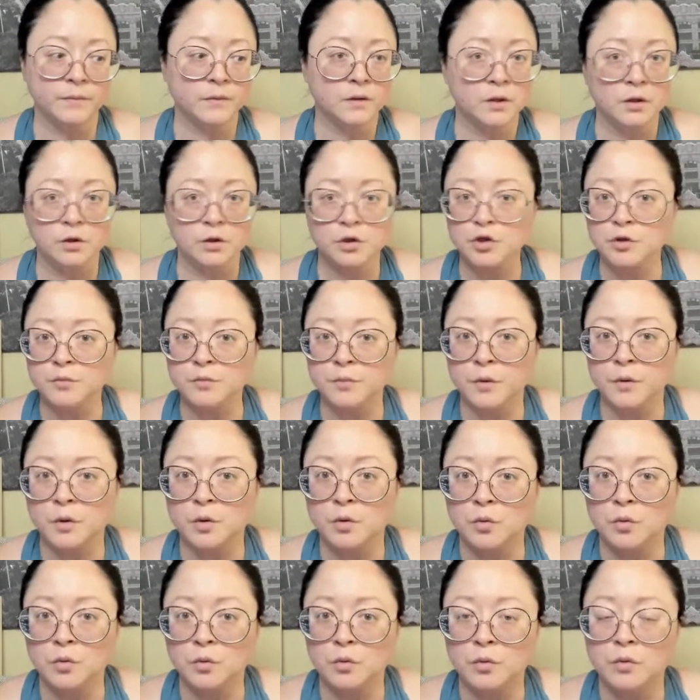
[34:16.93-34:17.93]
They're super
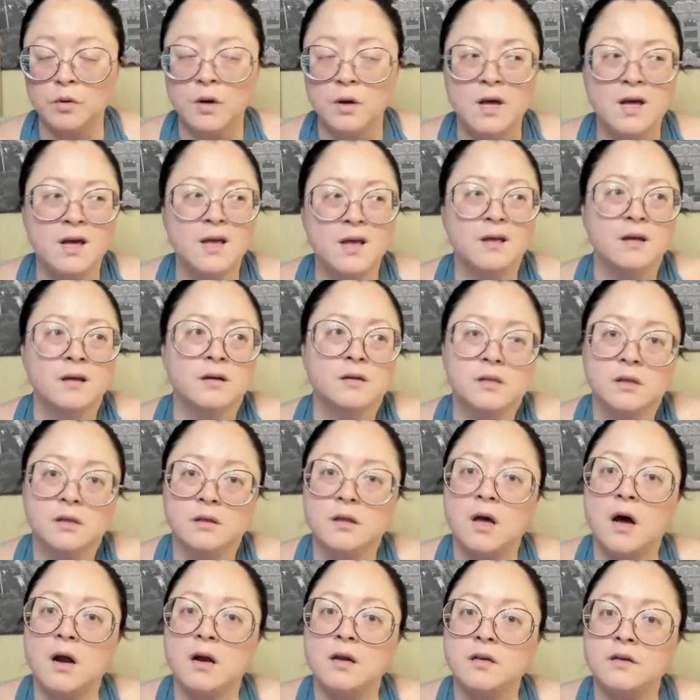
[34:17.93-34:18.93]
cool. There's a
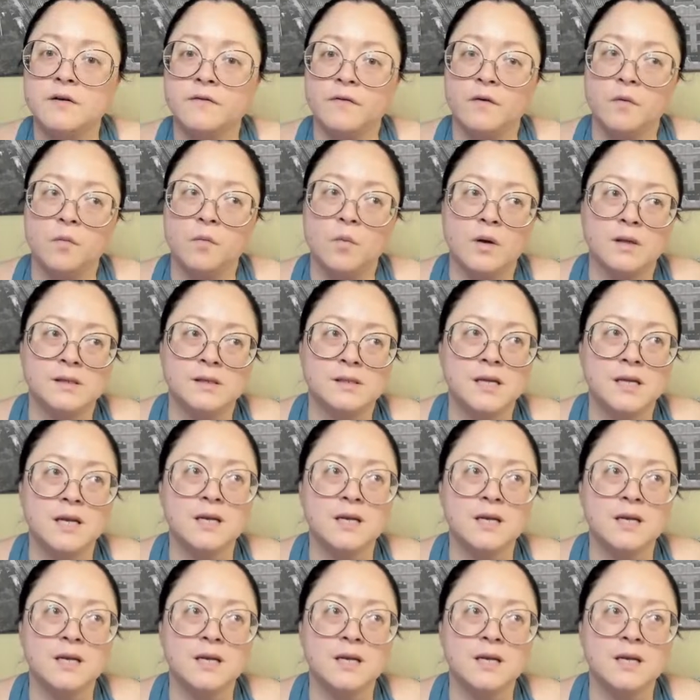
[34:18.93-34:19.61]
lot of different ones,